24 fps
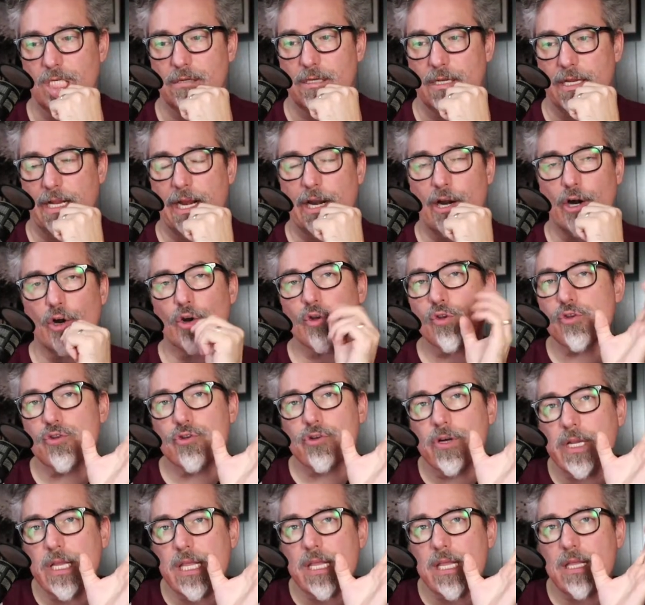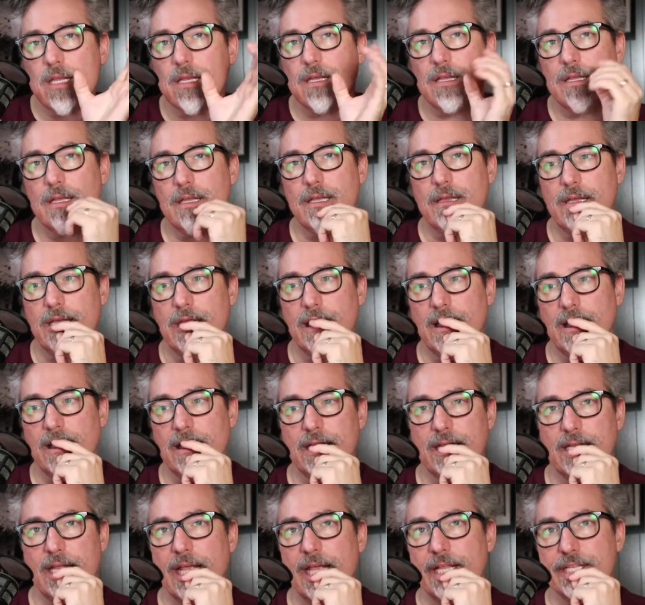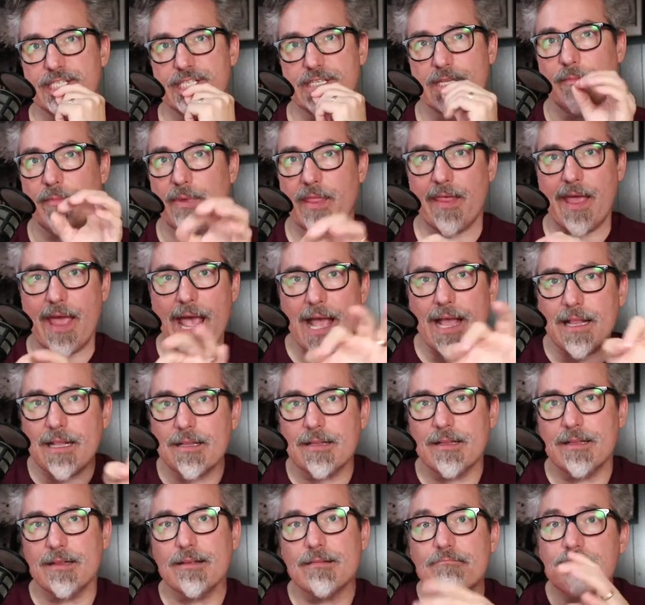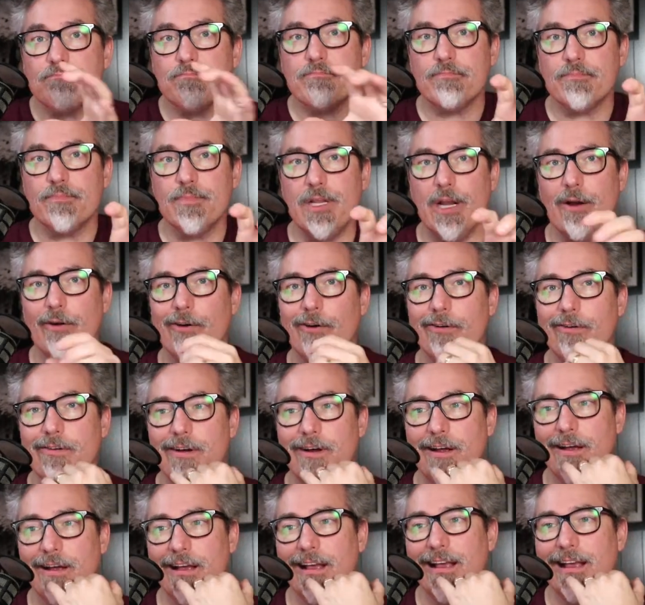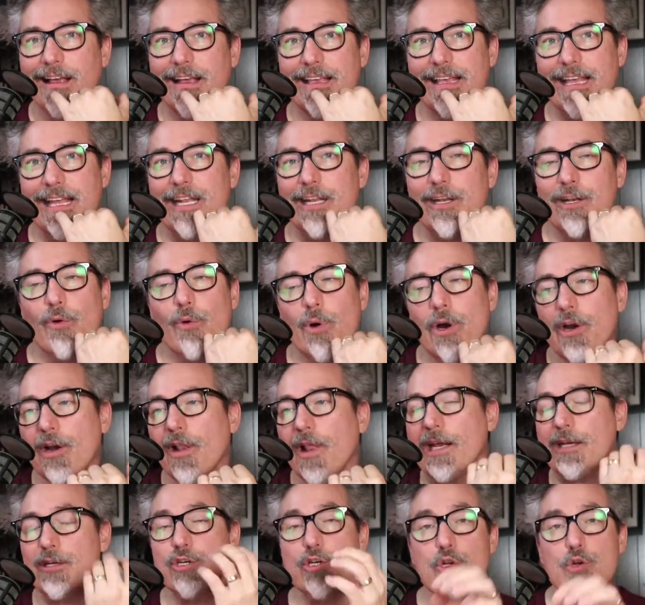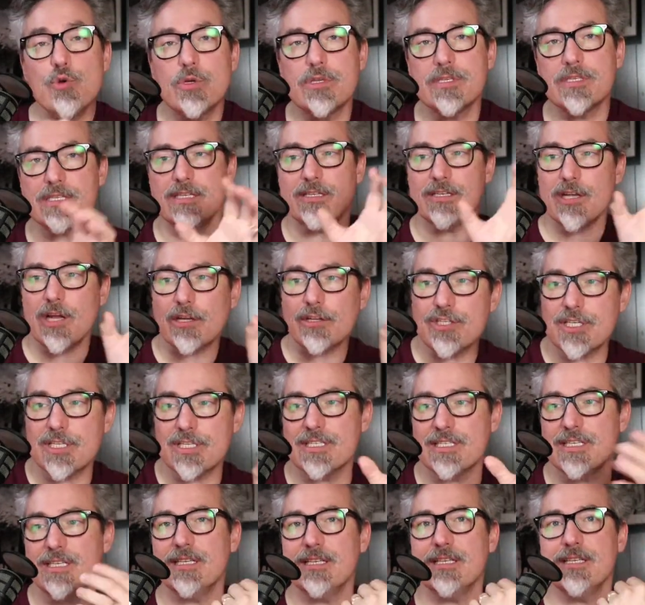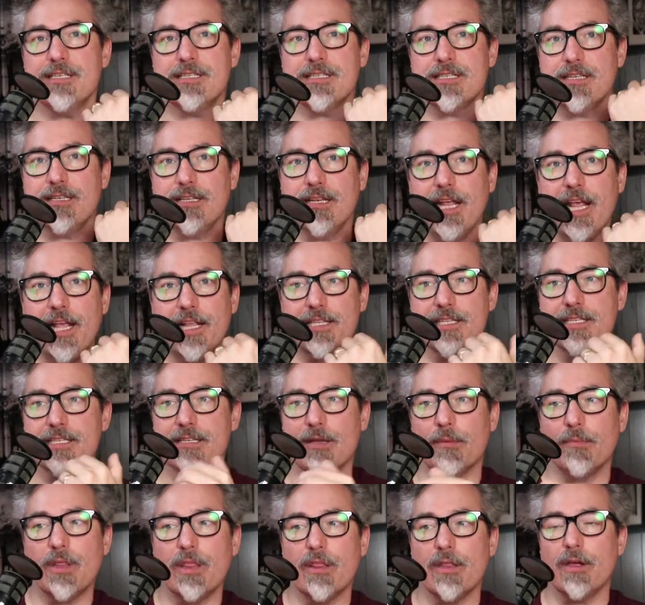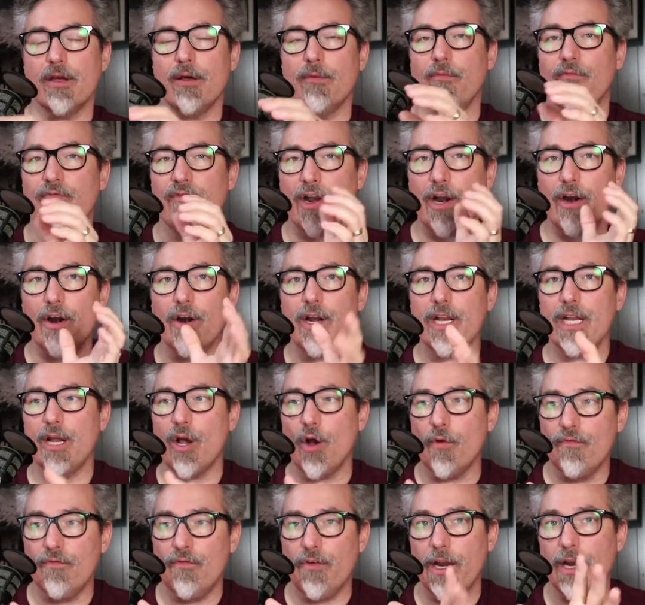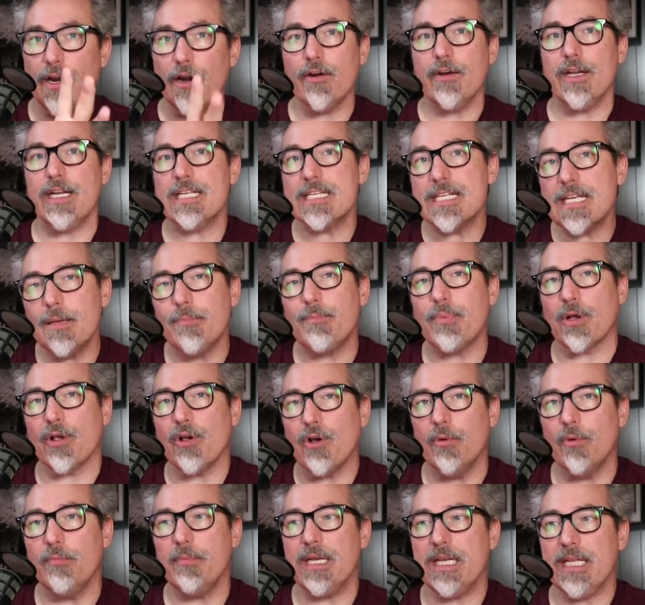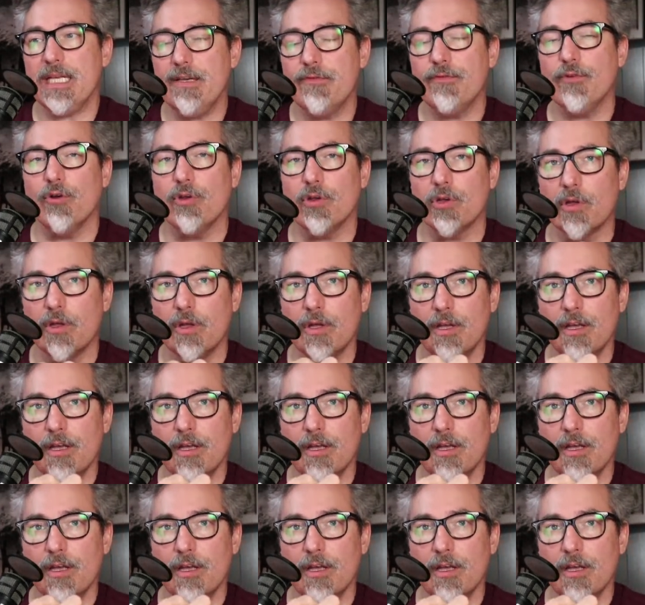heraldry and some of that, get into where like dukes and duchesses and some of the very, very typical medieval